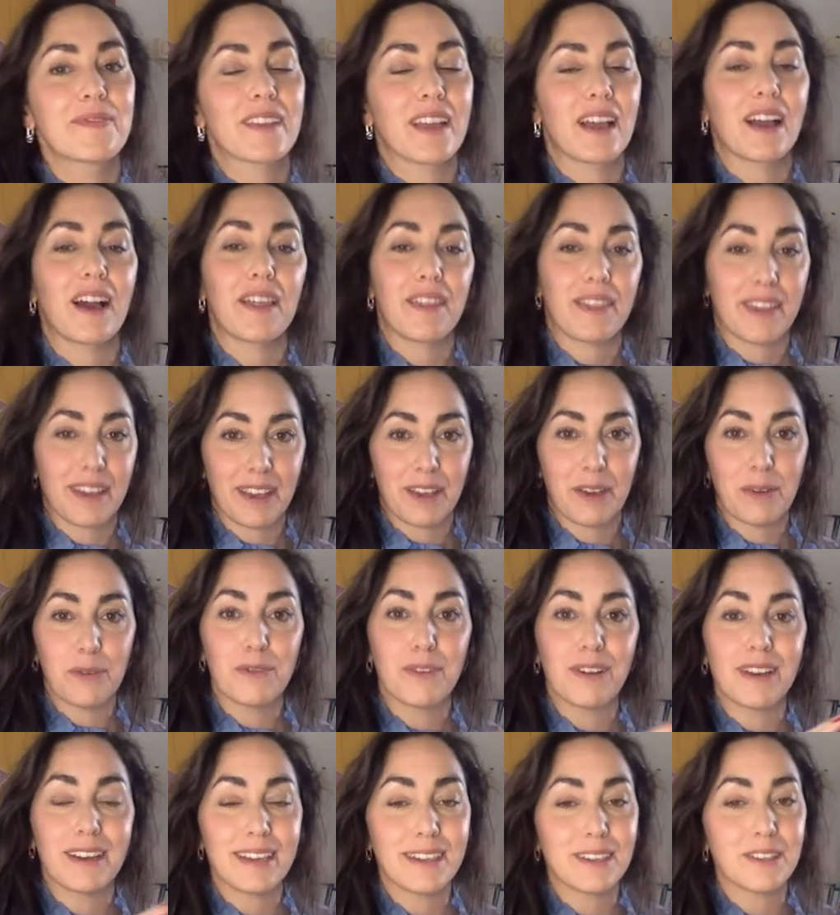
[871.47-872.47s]
I think you'll
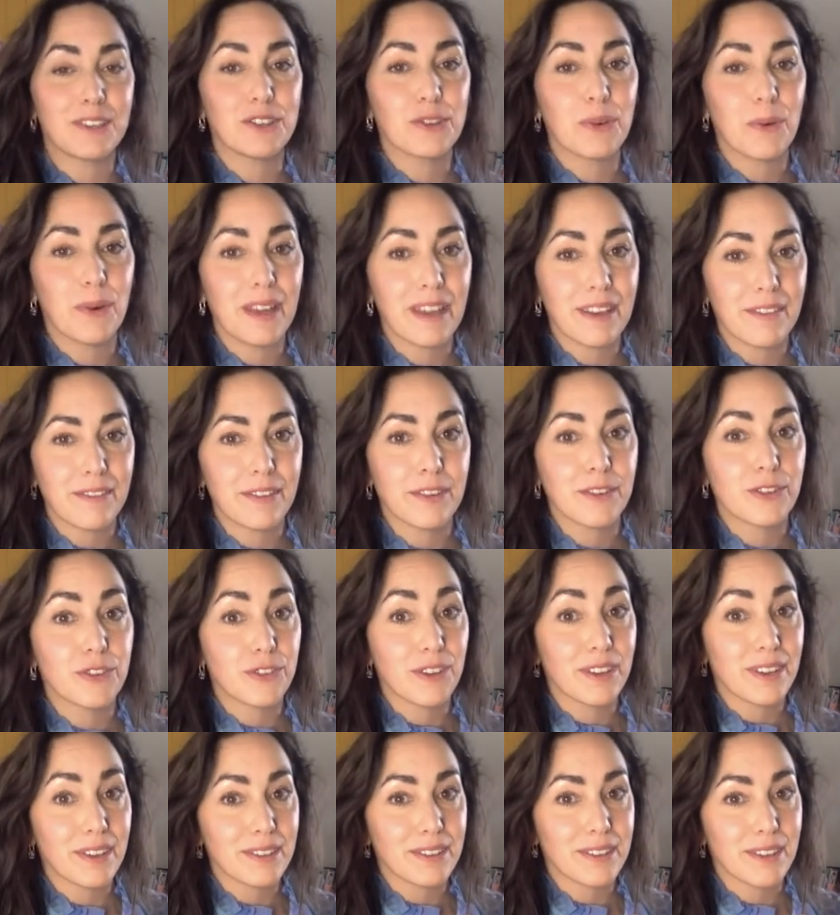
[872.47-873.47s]
really enjoy it if you
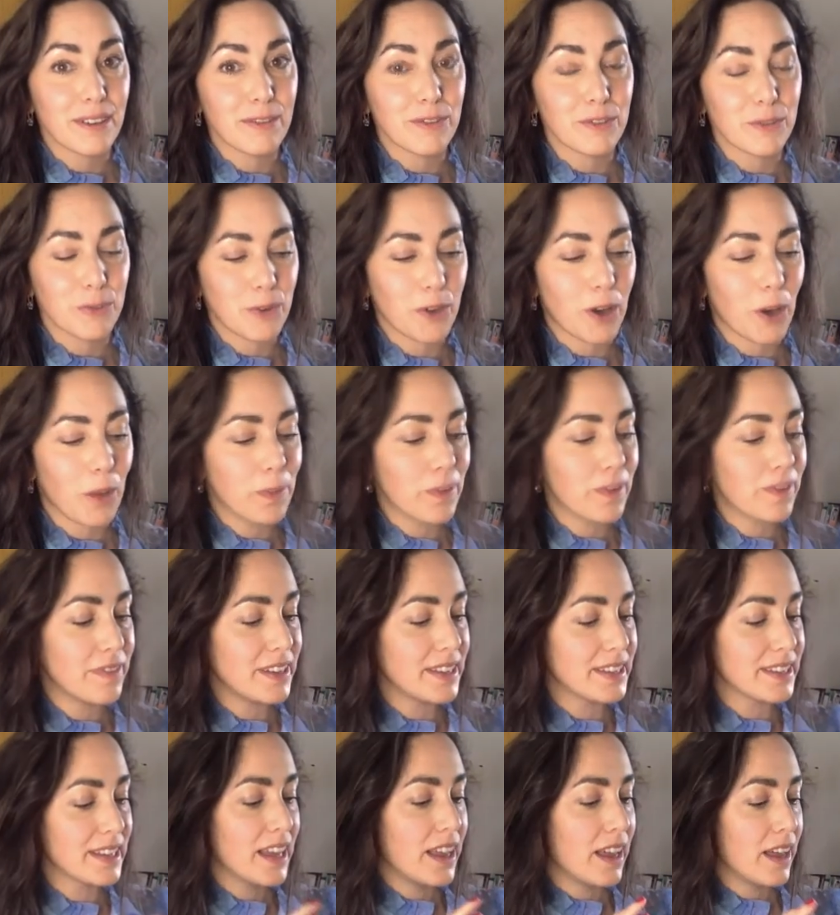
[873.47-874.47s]
treat yourself to a copy of
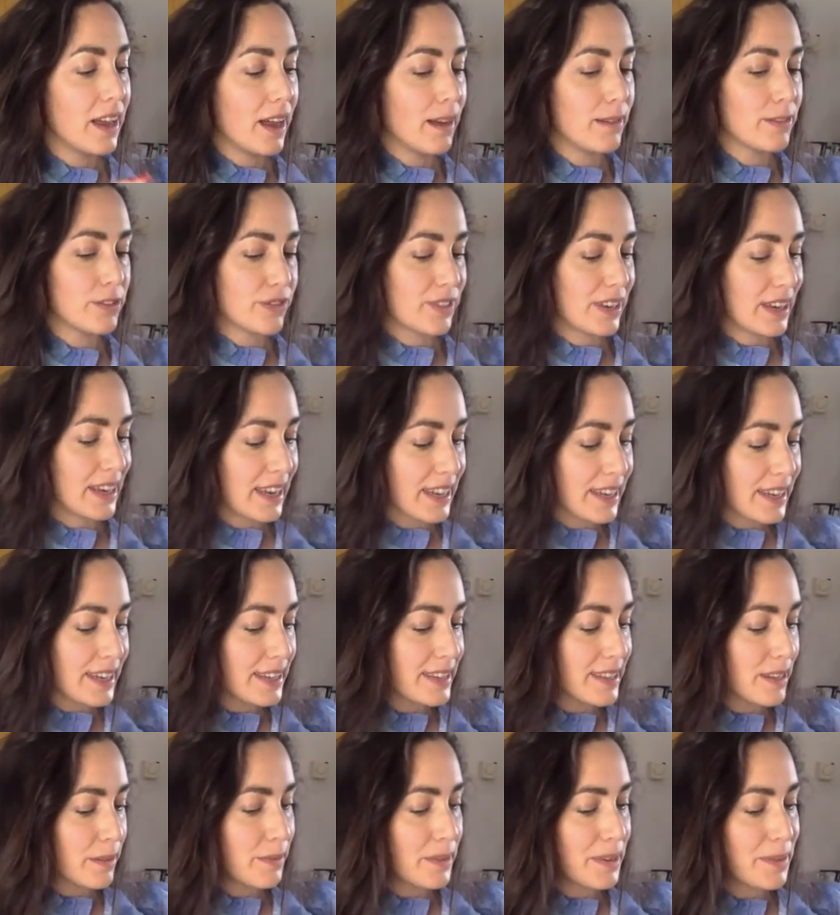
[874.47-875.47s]
this. I was really lucky,
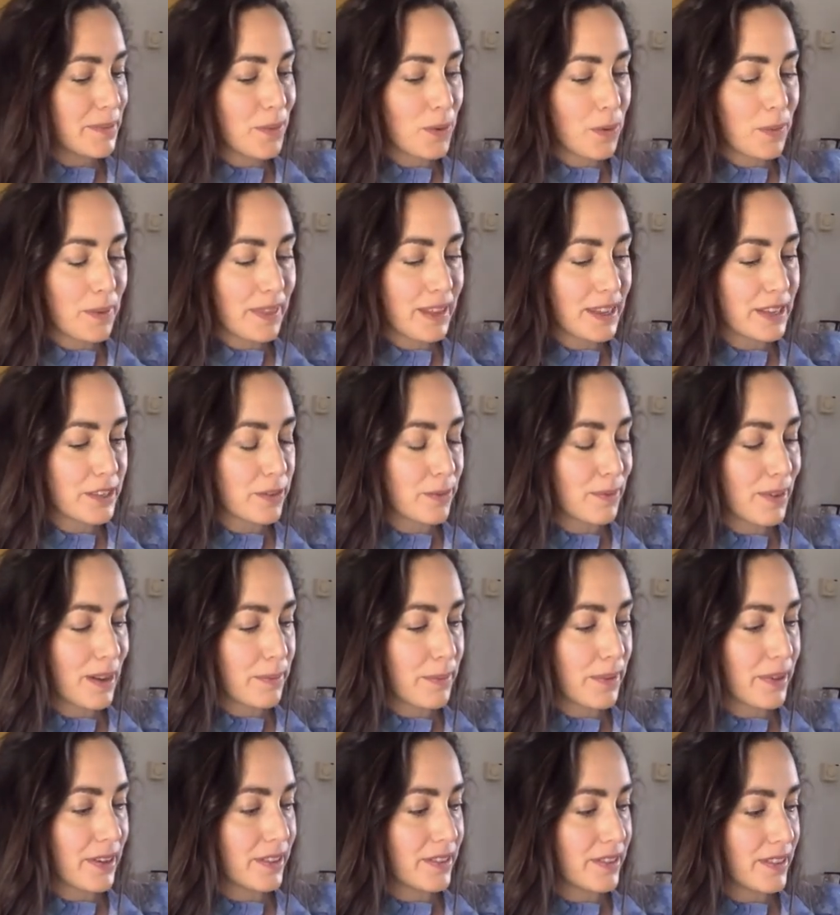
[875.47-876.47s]
somebody bought me this for my
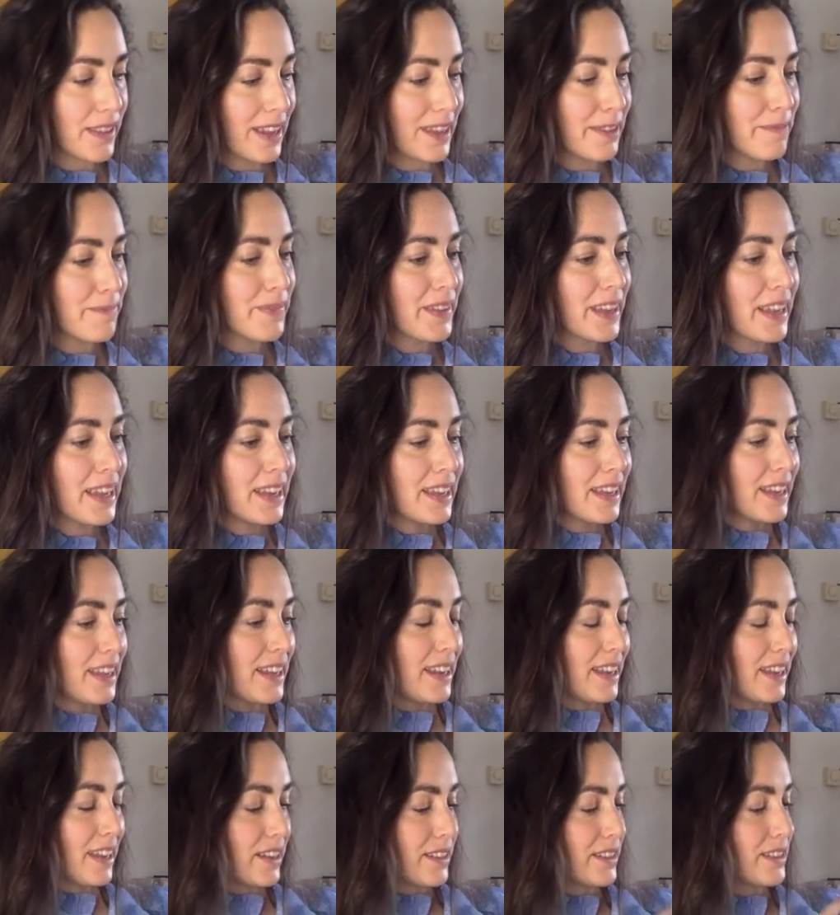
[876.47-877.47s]
birthday
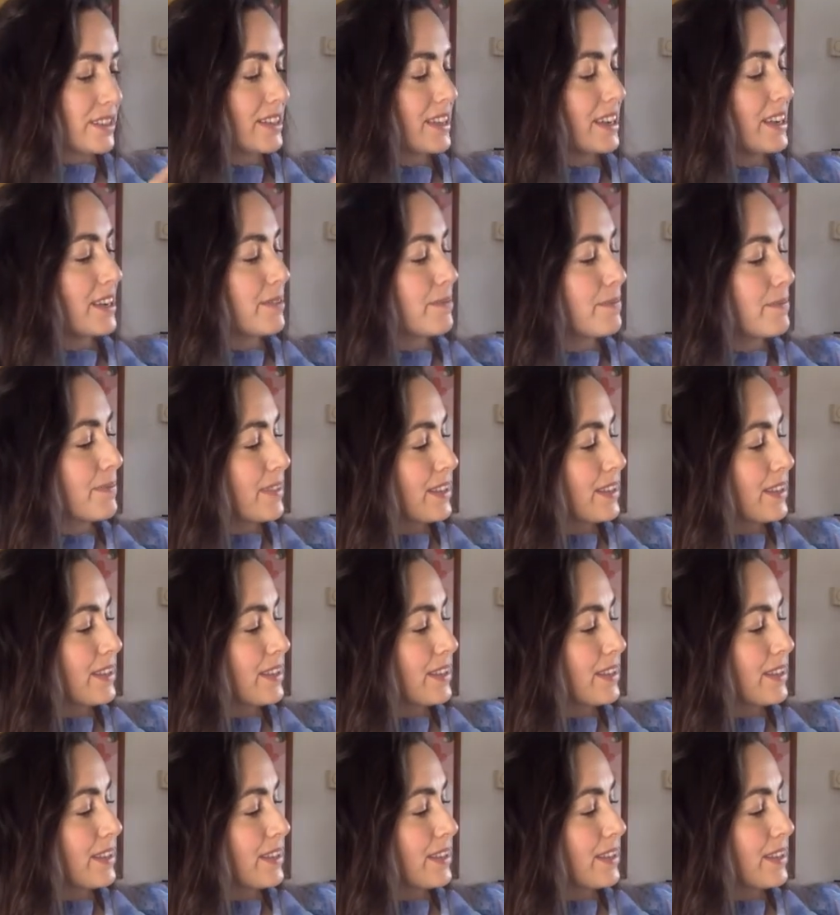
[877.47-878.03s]
last year.